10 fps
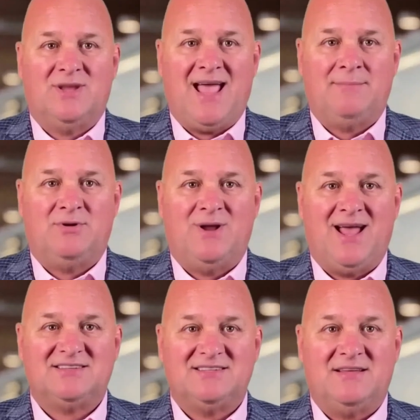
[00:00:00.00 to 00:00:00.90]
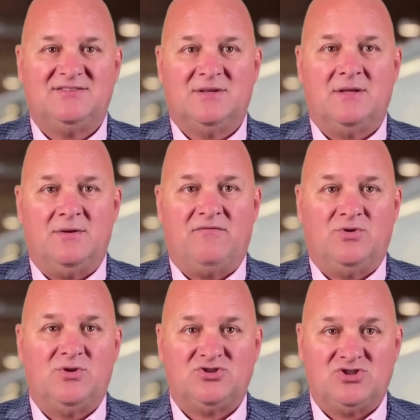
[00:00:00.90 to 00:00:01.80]
capital assets
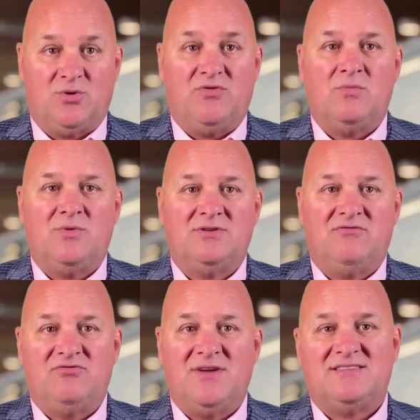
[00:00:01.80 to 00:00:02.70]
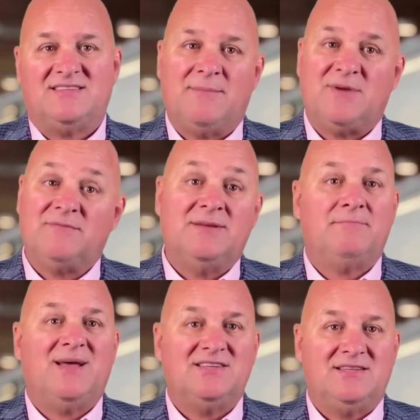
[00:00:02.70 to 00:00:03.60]
for your children with the free step-up in
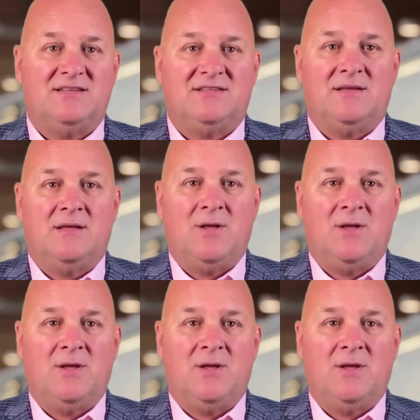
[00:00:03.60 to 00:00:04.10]
basis,